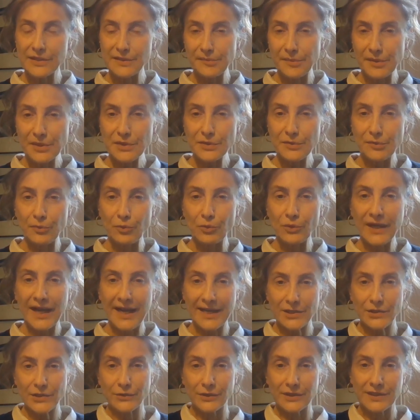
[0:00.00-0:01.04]
it's much more
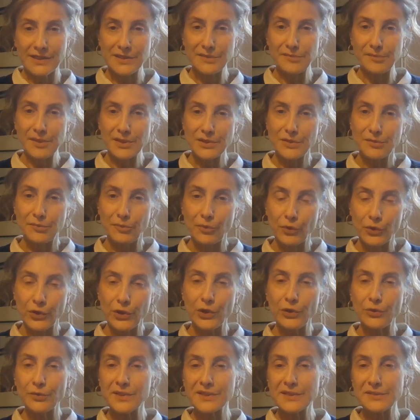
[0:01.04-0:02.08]
casual, it's much more
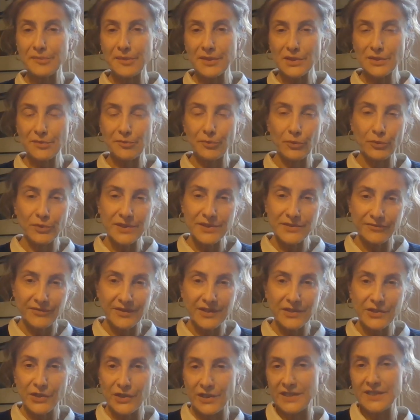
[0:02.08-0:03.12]
you, it's much more
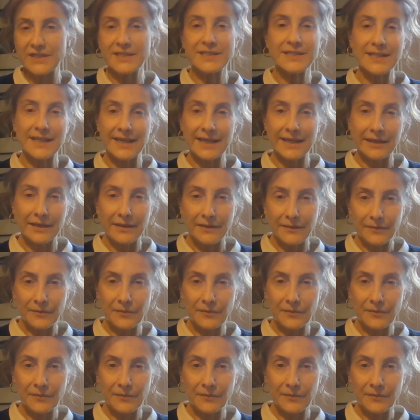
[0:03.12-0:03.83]
individualistic